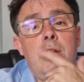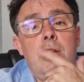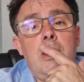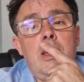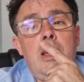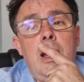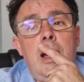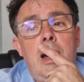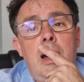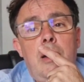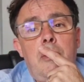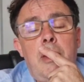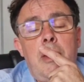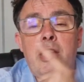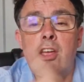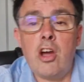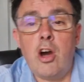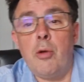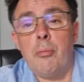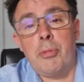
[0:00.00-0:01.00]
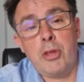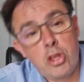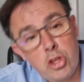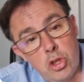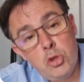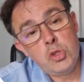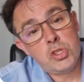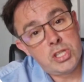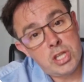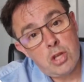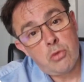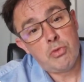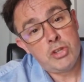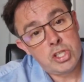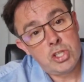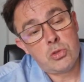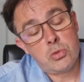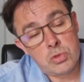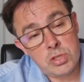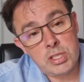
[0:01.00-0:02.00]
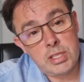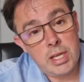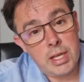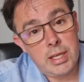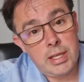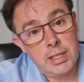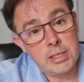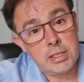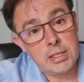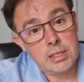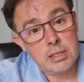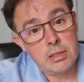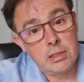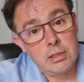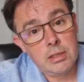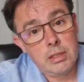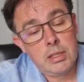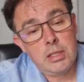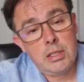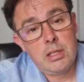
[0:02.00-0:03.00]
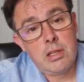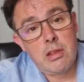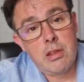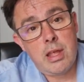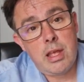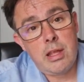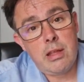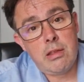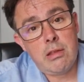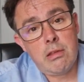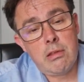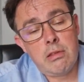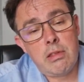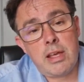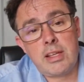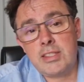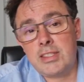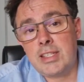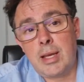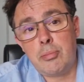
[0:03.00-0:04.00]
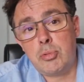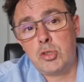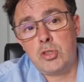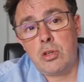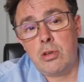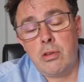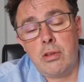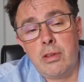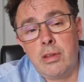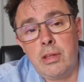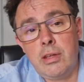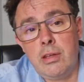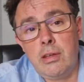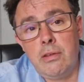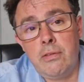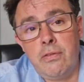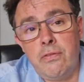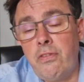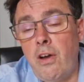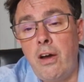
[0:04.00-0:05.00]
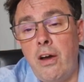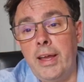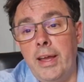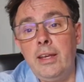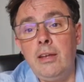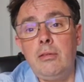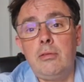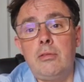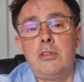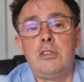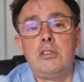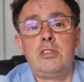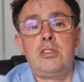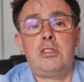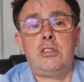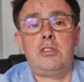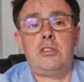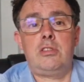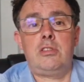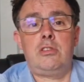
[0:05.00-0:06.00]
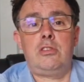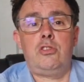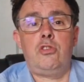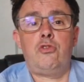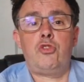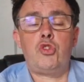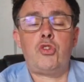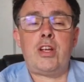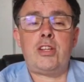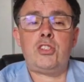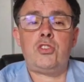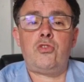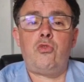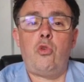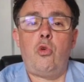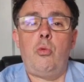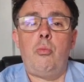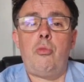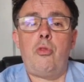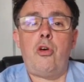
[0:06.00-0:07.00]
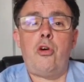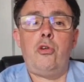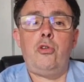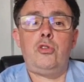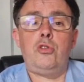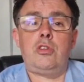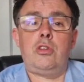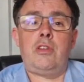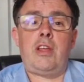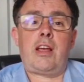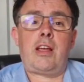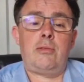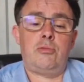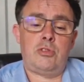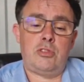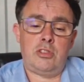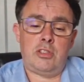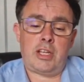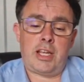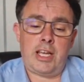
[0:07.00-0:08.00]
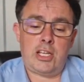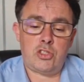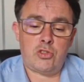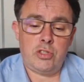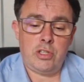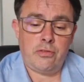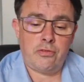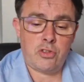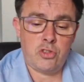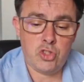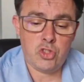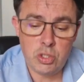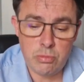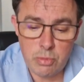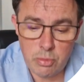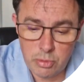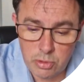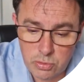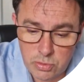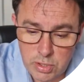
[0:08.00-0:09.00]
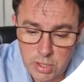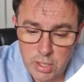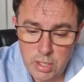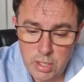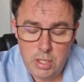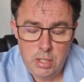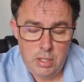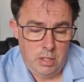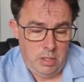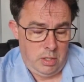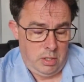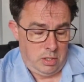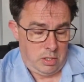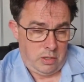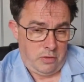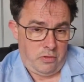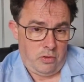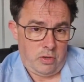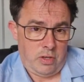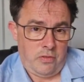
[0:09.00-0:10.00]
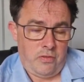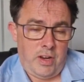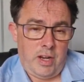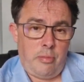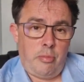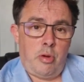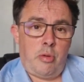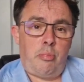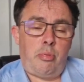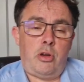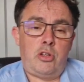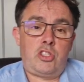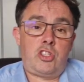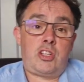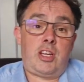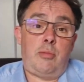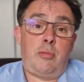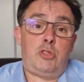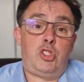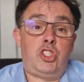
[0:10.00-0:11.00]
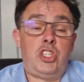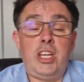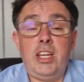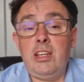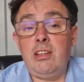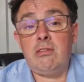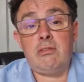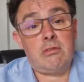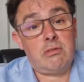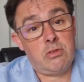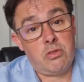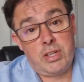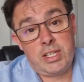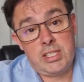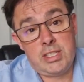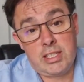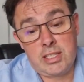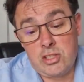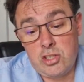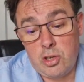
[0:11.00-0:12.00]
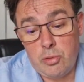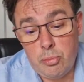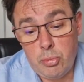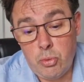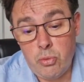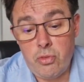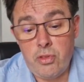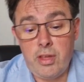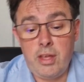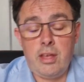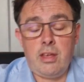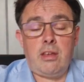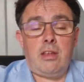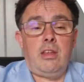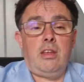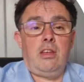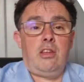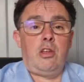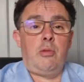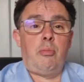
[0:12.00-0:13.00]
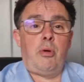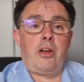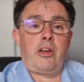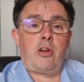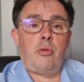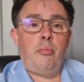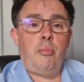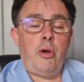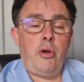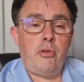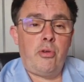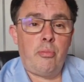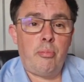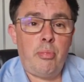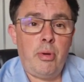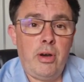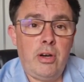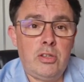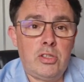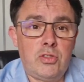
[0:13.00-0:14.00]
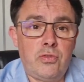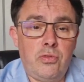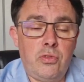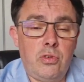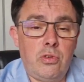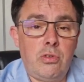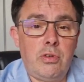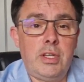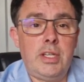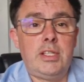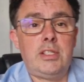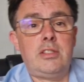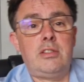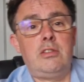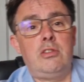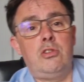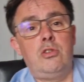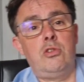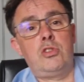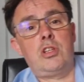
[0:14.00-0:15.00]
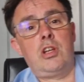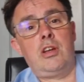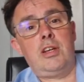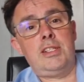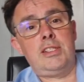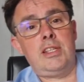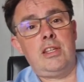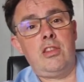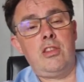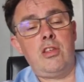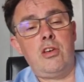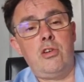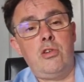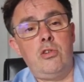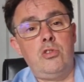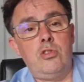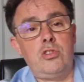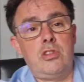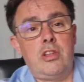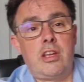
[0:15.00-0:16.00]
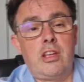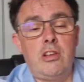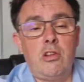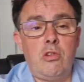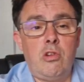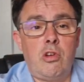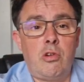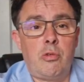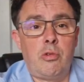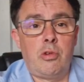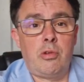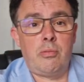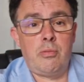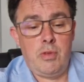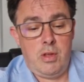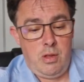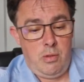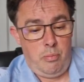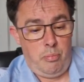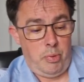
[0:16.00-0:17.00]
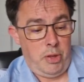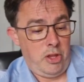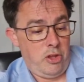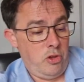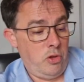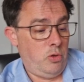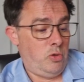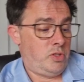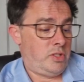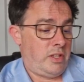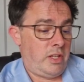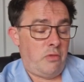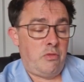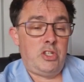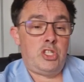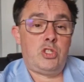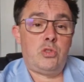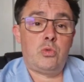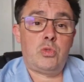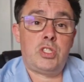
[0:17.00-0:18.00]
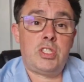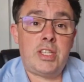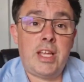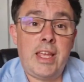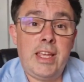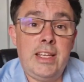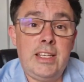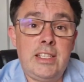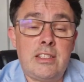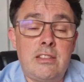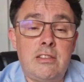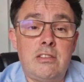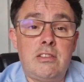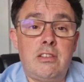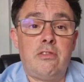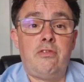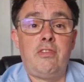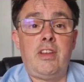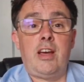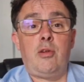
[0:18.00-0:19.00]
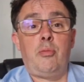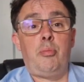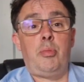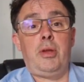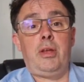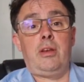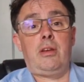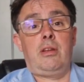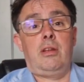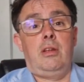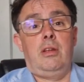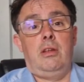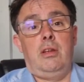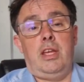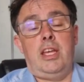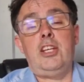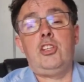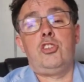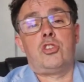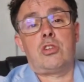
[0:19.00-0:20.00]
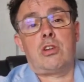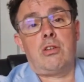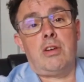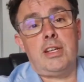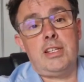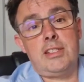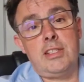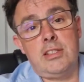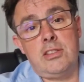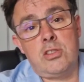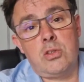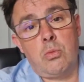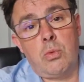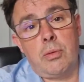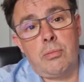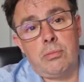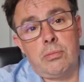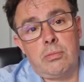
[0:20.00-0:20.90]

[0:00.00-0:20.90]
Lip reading: and they can't be used in the original state, then that's absolutely fine because you've transformed those, and that comes under the category of consumables. So if you're developing a prototype machine, great example there, you're buying component parts for it, you're utilising those, they can no longer be used in the original states because they've now been integrated into one